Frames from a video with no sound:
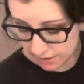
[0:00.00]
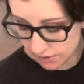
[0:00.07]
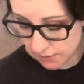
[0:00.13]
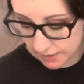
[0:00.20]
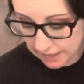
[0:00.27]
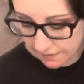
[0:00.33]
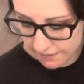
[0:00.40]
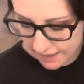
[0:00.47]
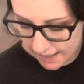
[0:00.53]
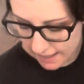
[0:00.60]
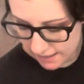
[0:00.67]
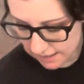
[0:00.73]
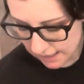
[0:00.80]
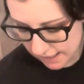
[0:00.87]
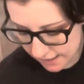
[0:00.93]
So we have that,
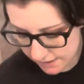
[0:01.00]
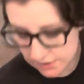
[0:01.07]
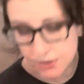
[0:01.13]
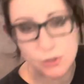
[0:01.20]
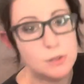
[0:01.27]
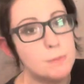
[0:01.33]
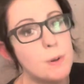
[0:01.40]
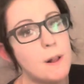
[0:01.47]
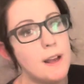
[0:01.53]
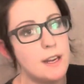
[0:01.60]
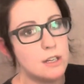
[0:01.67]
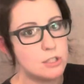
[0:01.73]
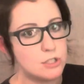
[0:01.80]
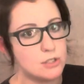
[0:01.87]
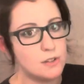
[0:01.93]
and to apply our
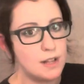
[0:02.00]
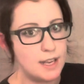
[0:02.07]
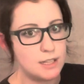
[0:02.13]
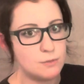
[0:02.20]
shellac